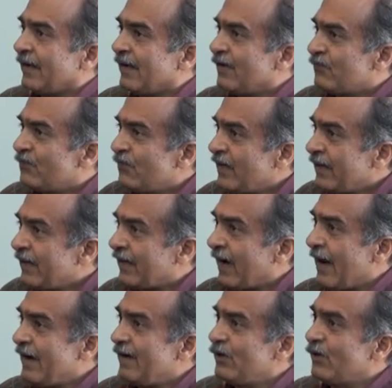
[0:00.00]
every
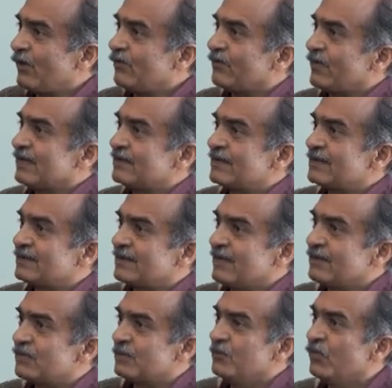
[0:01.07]
kind of
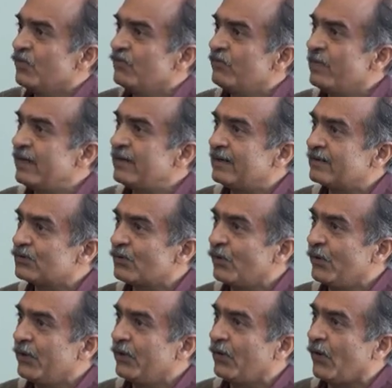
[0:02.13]
resistance movement is
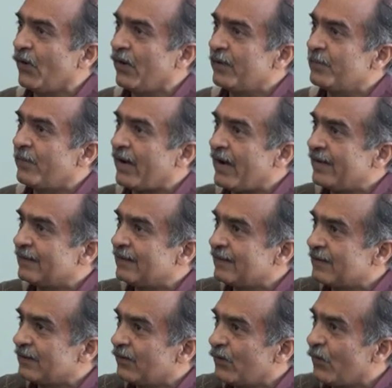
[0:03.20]
going on by
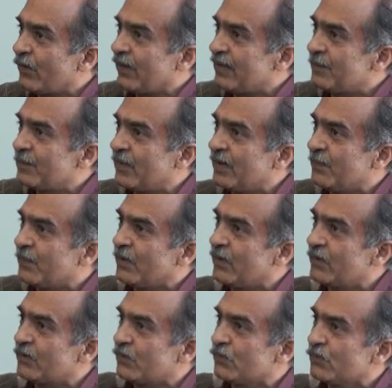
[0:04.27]
the local
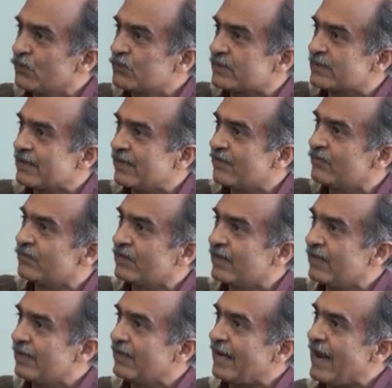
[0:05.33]
people to save
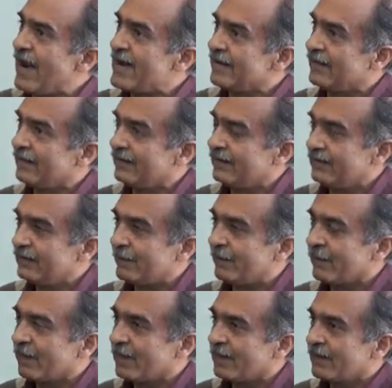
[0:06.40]
their land.
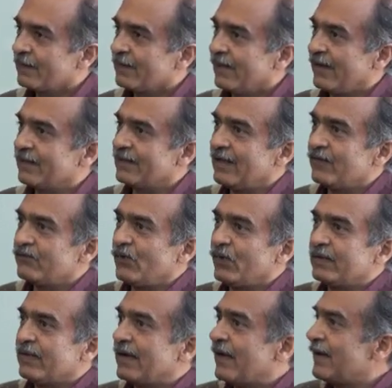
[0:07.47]
And
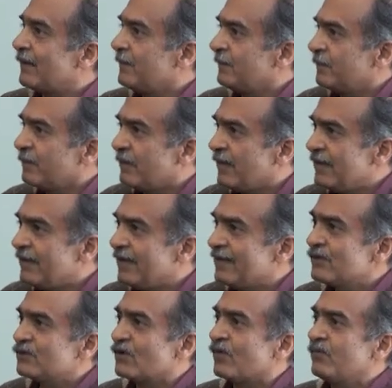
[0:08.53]
therefore there are
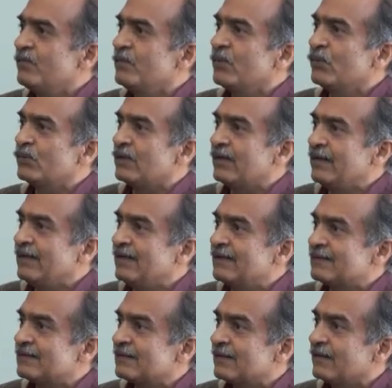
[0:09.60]
millions of
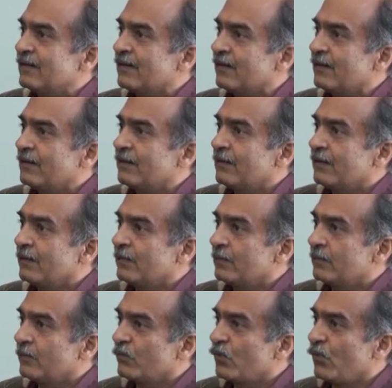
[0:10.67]
mutinies
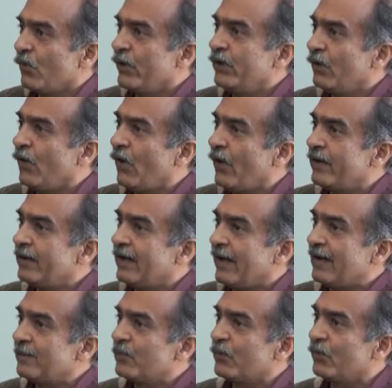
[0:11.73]
going on
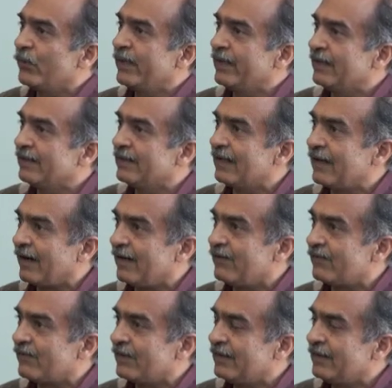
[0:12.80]
and brewing in the
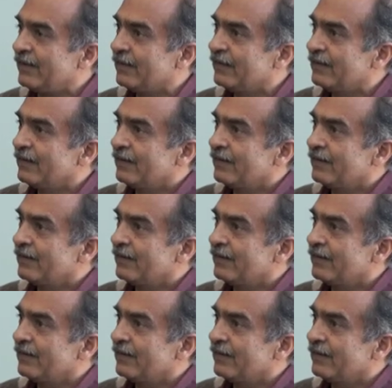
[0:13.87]
country